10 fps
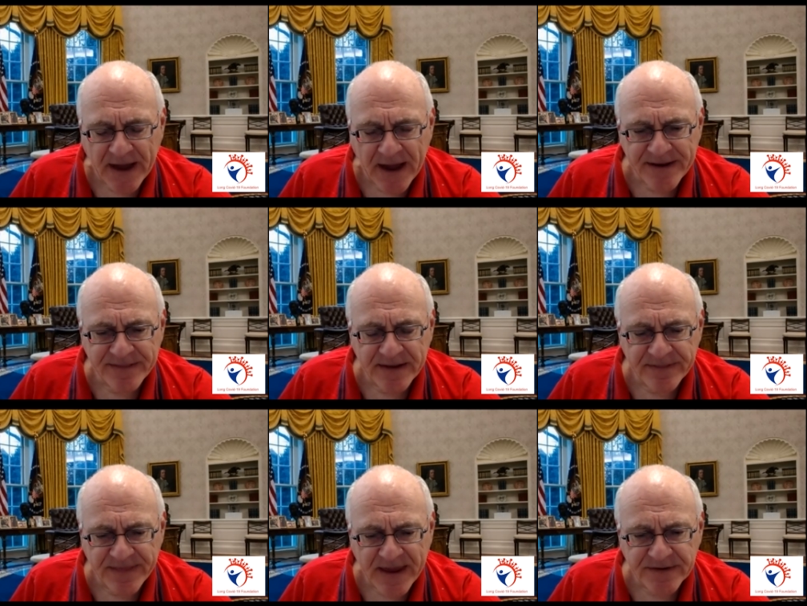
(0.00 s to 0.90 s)
I think
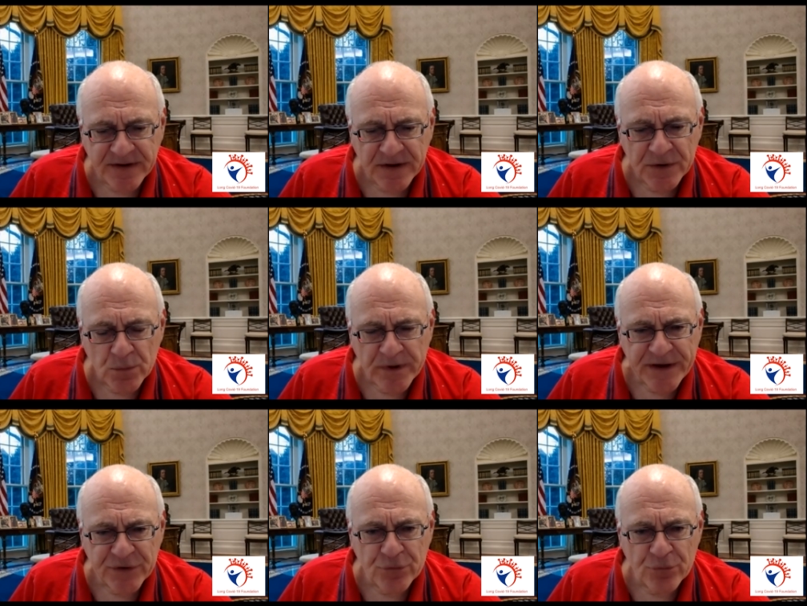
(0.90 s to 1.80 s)
that we
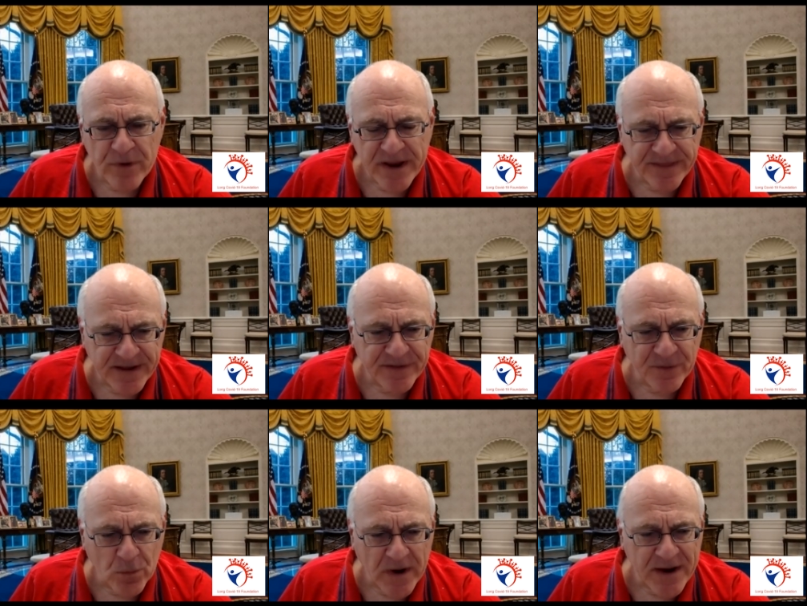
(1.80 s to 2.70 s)
need to rethink
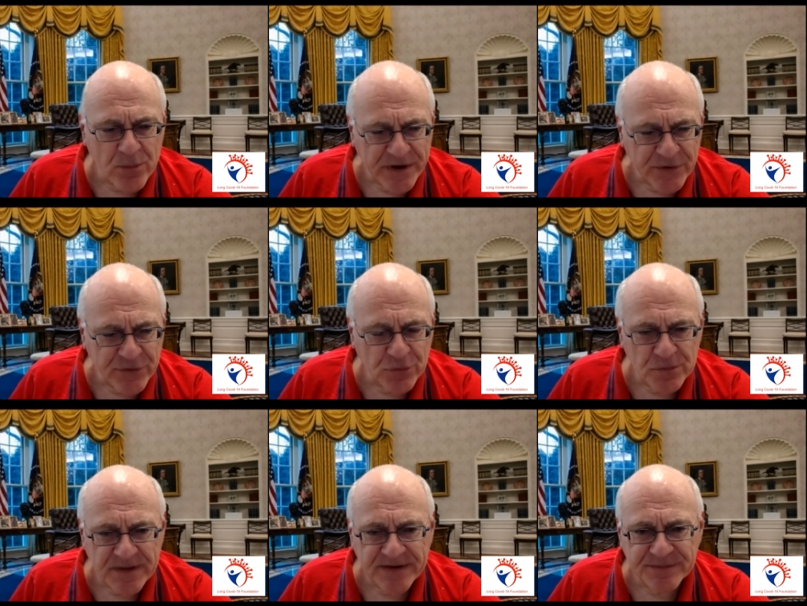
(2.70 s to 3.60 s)
the way we do
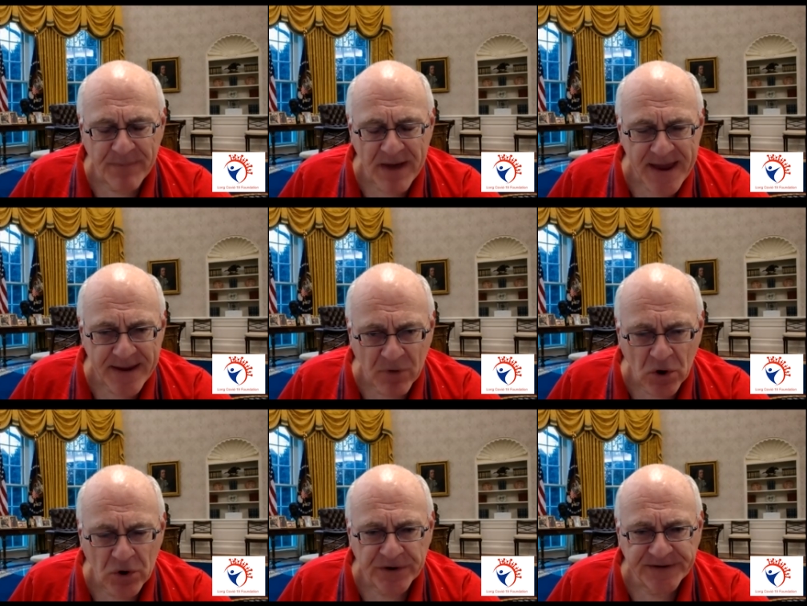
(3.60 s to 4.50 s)
these
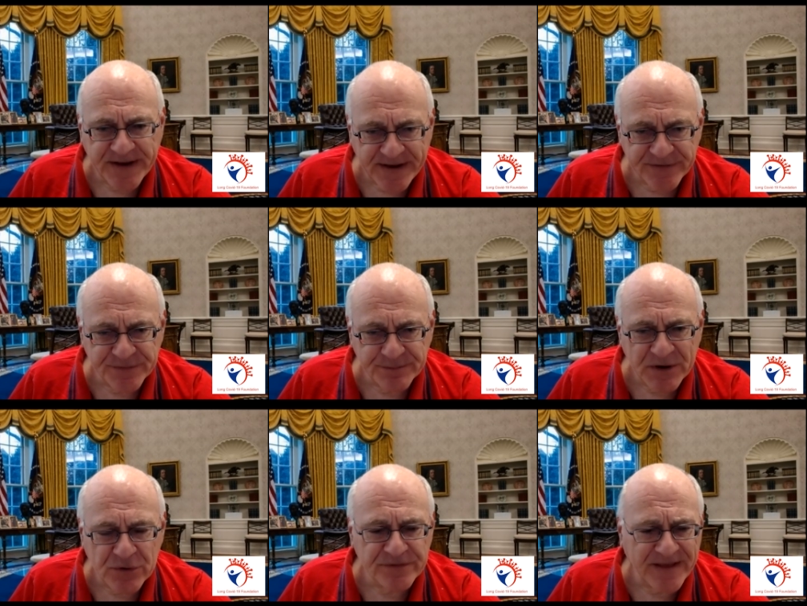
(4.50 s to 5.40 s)
biomarker tests
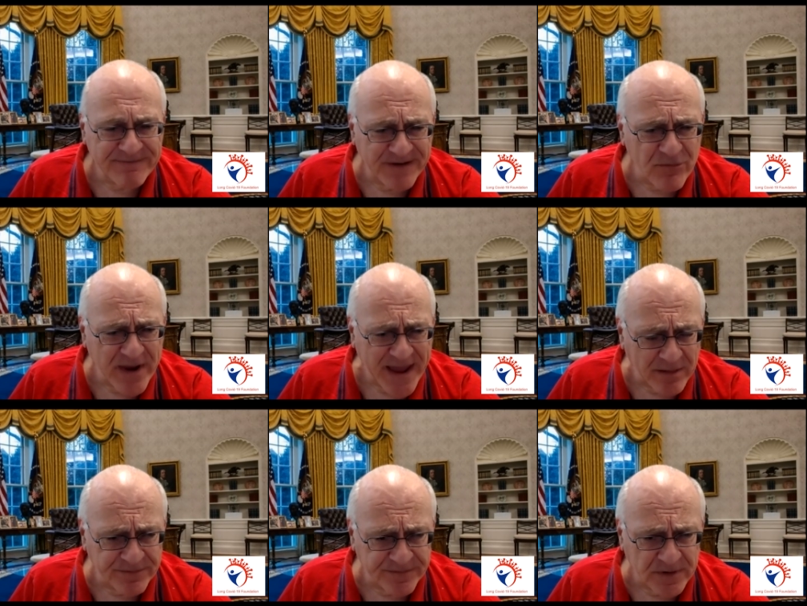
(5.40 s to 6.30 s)
because they're very
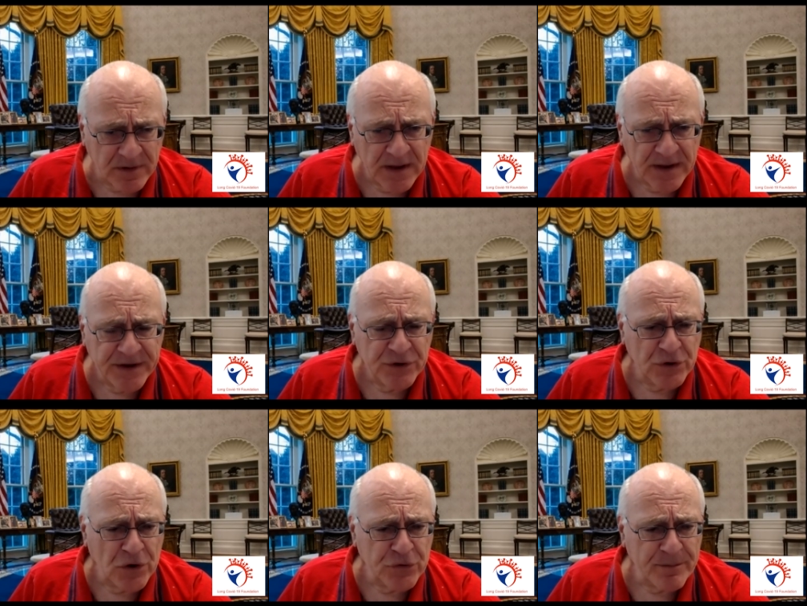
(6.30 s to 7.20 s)
helpful. You
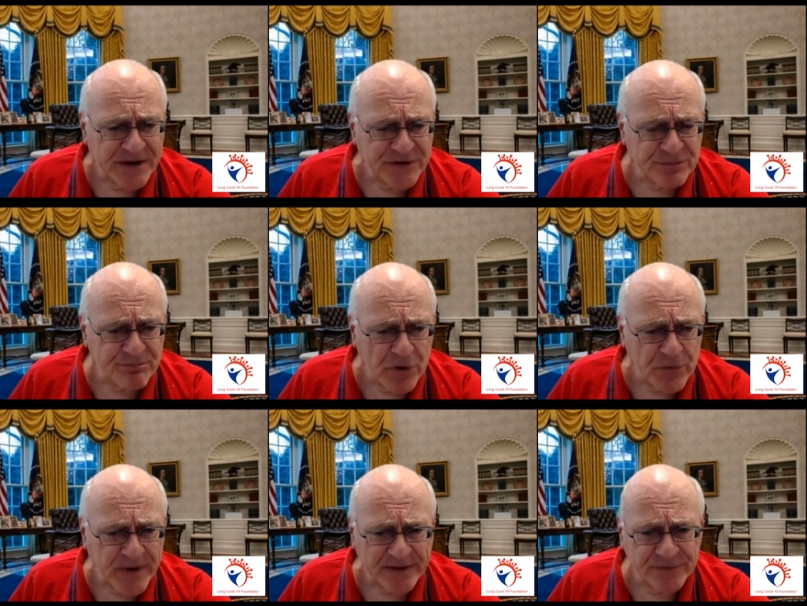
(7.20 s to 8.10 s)
know, you mentioned
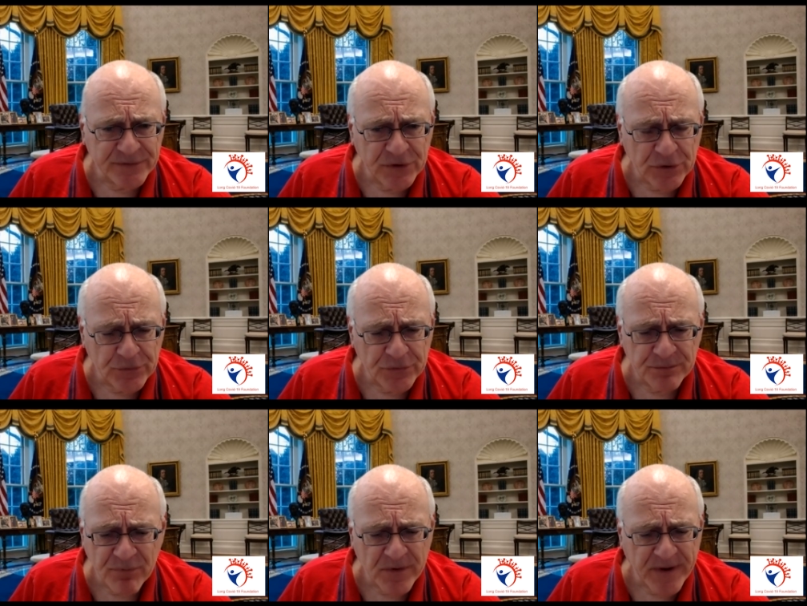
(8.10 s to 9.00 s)

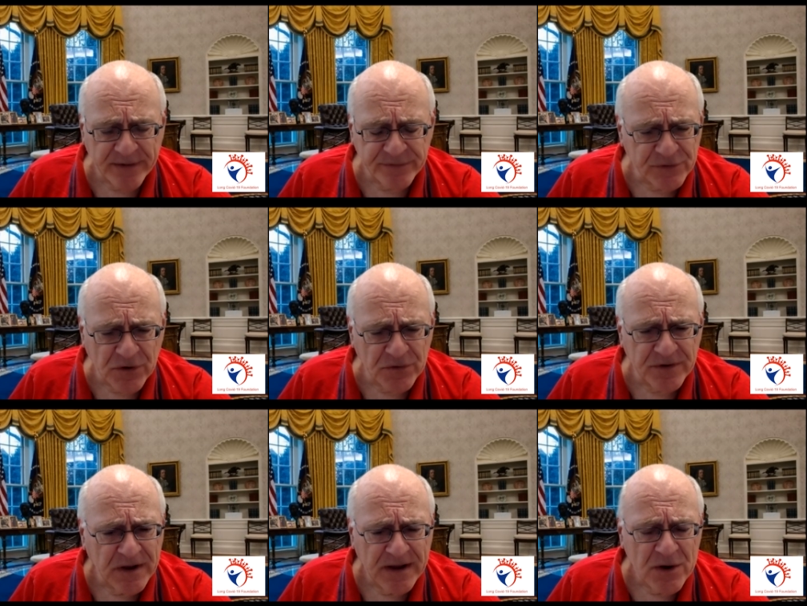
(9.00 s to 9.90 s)
procalcitonin.
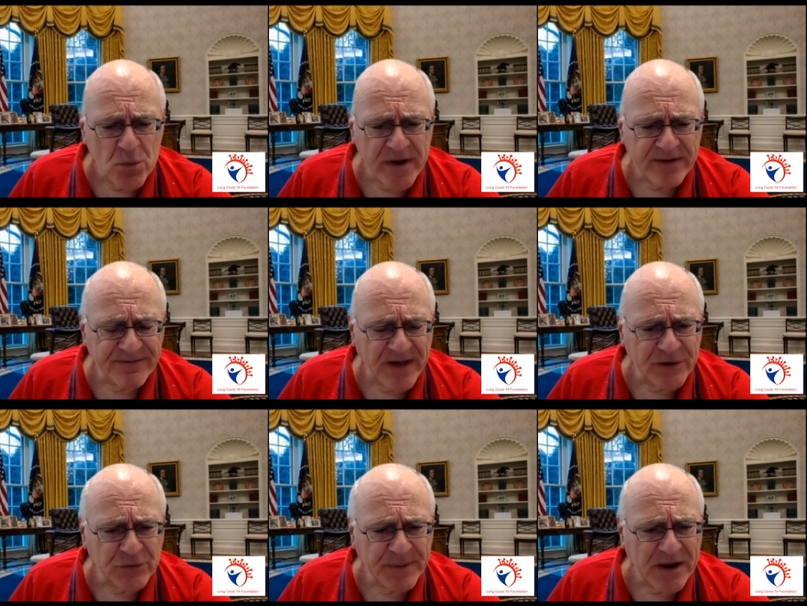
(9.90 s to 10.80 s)
Procalcitonin we
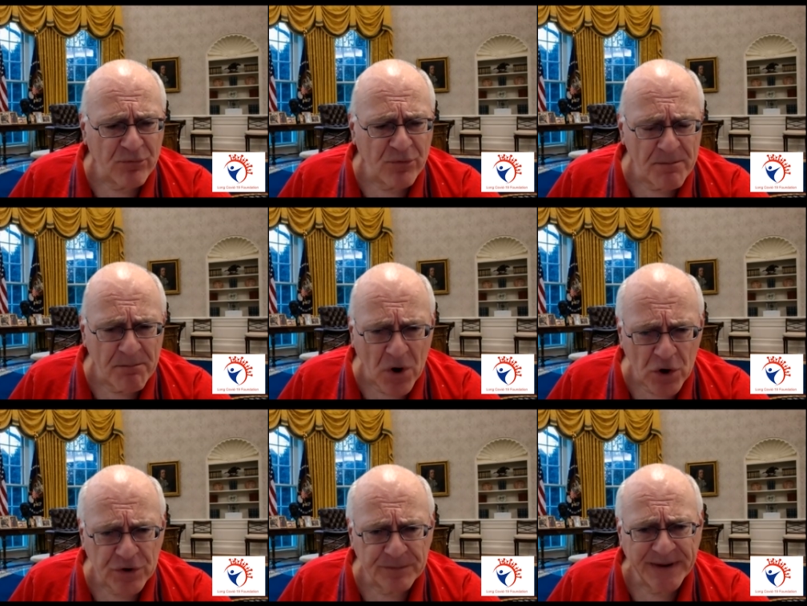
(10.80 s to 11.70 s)
find to be a
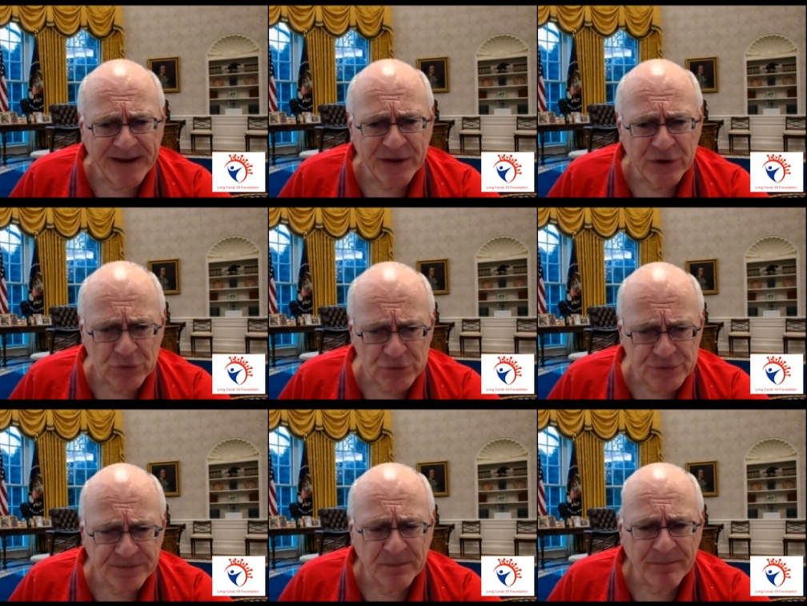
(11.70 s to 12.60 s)
remarkably
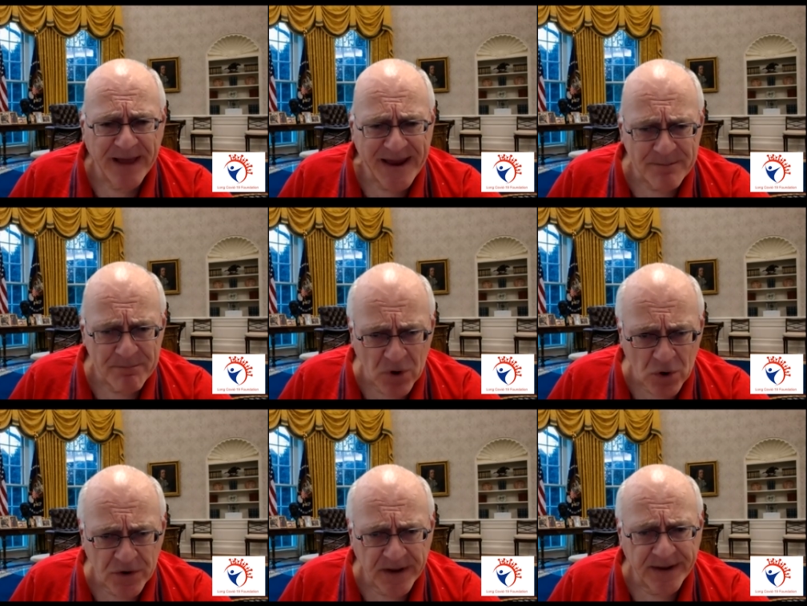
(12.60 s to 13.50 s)
useful
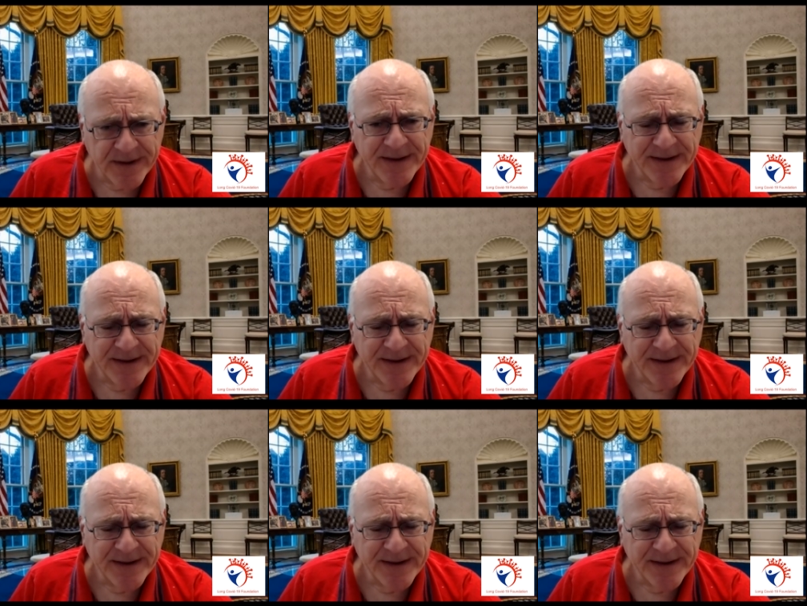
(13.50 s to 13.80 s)
biomarker